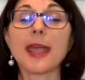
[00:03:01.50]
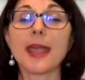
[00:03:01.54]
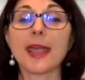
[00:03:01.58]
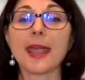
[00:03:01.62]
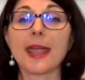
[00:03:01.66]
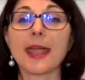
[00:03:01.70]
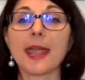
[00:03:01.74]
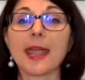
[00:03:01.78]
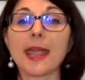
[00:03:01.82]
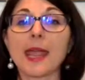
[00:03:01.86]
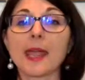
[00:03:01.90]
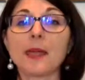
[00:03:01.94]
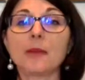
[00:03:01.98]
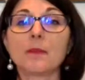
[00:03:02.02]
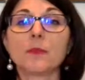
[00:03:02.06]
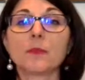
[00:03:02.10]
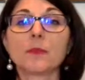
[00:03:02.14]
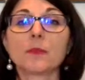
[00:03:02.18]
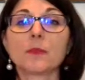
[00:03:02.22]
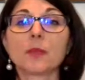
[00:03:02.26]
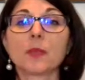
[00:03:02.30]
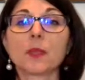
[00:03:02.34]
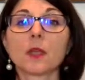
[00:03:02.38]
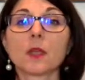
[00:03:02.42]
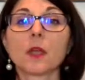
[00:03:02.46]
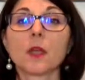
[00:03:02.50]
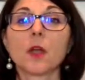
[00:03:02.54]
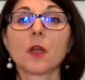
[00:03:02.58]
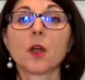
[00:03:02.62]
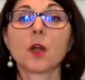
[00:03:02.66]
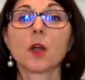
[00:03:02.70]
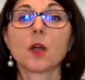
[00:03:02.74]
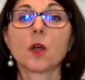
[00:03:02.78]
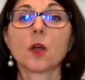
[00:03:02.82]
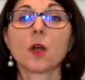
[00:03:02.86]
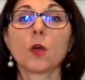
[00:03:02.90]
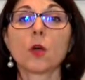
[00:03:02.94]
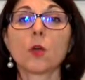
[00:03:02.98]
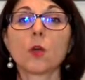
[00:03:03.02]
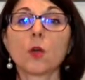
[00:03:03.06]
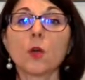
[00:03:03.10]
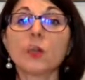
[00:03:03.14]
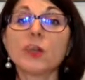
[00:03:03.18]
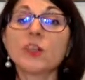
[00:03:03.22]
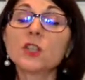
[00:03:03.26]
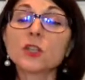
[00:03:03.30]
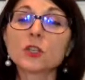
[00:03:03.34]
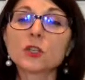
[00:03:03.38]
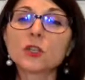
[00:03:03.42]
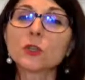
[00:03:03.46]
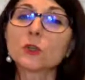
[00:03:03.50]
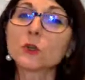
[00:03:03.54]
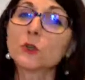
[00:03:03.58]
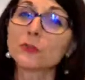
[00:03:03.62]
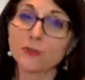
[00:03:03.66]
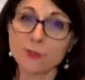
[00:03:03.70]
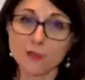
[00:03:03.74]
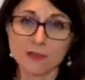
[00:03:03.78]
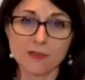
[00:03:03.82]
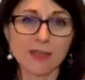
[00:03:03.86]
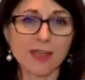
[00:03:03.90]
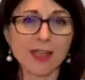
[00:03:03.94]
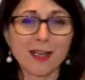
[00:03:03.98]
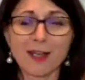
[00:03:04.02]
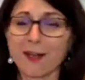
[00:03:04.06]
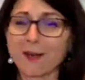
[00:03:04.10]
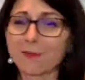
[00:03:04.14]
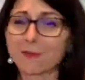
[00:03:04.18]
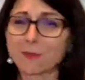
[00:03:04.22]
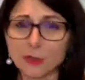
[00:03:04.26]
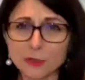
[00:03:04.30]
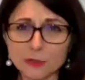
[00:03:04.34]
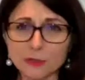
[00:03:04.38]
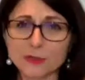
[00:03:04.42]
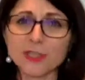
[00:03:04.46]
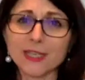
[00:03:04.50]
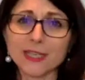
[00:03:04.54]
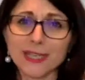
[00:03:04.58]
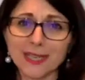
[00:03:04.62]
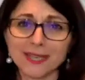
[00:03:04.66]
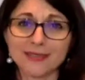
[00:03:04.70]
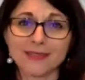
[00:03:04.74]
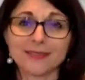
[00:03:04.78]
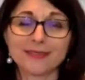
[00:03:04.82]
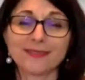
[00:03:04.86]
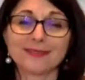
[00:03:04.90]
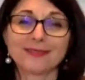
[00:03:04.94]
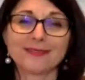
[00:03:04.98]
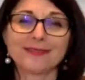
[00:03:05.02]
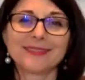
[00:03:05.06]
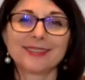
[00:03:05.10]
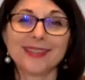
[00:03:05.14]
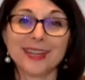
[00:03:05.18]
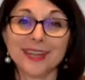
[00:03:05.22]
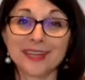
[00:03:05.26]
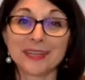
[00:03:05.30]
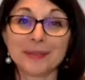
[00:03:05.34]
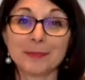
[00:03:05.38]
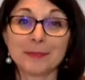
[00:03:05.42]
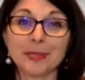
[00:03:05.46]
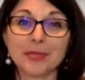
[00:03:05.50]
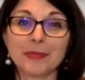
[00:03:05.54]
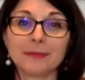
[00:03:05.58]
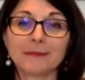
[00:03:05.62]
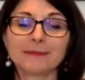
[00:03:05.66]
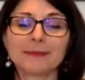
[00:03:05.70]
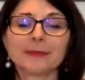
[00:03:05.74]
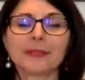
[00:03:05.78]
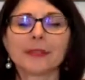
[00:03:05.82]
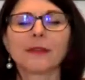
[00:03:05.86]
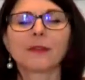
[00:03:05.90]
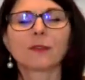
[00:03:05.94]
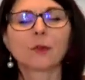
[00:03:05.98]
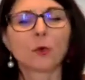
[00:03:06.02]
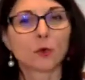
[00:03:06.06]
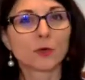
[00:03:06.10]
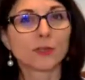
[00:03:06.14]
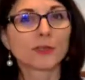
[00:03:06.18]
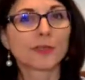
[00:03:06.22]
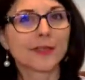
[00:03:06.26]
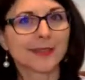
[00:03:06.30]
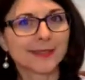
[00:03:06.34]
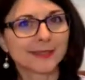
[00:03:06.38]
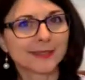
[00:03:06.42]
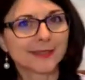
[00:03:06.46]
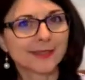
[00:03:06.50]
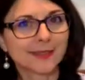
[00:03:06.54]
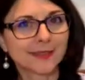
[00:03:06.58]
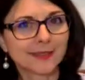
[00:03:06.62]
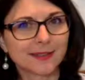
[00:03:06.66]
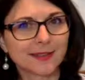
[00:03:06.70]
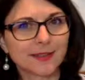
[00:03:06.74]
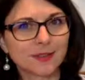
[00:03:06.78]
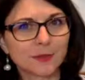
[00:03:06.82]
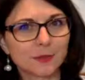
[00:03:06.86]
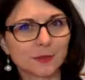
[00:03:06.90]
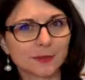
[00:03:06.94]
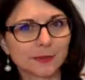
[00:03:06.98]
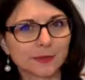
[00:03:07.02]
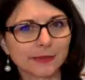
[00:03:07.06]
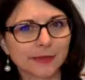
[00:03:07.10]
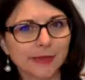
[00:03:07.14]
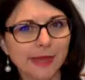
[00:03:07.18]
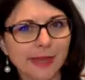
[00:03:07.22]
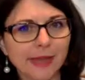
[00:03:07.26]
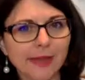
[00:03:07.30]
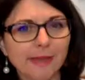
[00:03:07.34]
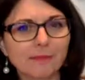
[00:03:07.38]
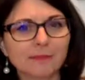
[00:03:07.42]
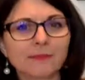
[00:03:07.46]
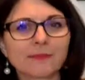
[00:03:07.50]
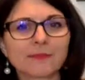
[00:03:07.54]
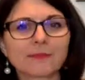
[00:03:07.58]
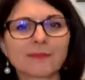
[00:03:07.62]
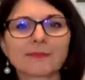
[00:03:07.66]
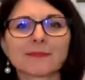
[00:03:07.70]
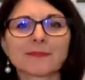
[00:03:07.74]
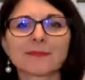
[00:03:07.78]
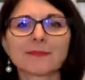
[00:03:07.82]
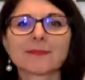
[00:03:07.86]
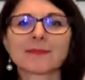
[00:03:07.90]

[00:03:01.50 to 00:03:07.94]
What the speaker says: a "what to do if you think I'm losing it" document. Of course, that's not its real name.